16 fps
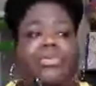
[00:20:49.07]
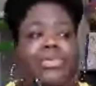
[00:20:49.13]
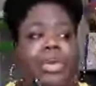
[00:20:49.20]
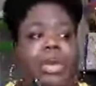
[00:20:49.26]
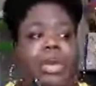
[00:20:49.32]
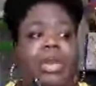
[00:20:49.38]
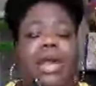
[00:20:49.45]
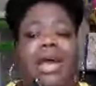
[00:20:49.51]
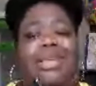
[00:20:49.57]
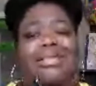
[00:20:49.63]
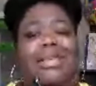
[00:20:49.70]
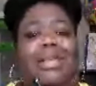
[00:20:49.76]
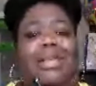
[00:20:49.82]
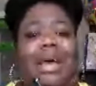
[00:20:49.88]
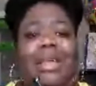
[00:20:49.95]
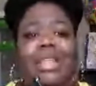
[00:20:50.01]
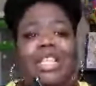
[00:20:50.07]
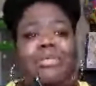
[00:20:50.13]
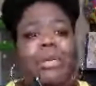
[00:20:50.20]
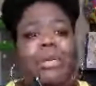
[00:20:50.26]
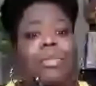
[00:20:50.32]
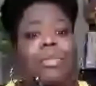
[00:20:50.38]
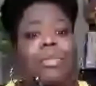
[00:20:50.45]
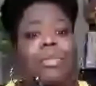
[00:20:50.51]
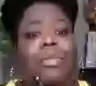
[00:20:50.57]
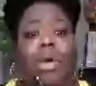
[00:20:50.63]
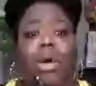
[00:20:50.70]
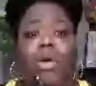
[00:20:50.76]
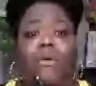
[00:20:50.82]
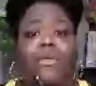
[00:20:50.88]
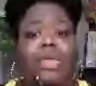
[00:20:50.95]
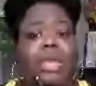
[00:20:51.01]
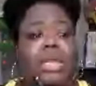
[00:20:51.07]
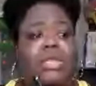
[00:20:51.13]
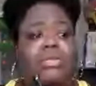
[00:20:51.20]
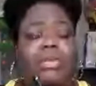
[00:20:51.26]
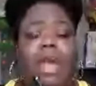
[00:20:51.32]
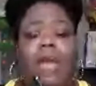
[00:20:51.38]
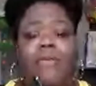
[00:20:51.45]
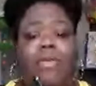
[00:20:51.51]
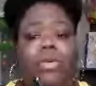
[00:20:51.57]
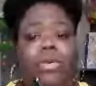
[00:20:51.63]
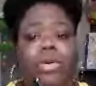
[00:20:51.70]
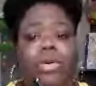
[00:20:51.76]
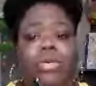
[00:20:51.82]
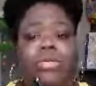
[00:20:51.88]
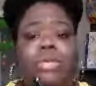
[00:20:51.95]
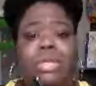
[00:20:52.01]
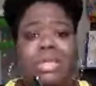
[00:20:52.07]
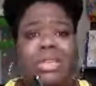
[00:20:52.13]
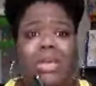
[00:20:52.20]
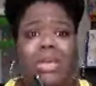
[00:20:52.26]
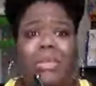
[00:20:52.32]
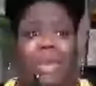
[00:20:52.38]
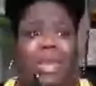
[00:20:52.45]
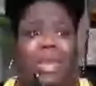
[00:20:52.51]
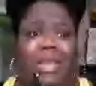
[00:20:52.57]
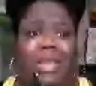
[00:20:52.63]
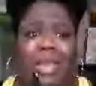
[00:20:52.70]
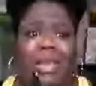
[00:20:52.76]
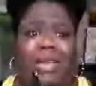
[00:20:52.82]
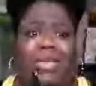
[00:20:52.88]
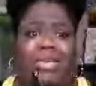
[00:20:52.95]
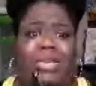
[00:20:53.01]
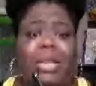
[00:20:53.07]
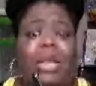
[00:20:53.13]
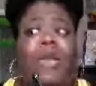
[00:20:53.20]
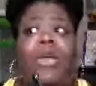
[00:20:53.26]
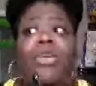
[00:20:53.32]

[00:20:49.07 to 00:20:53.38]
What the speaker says: realize a lot of these people who are over these platforms, they're millionaires.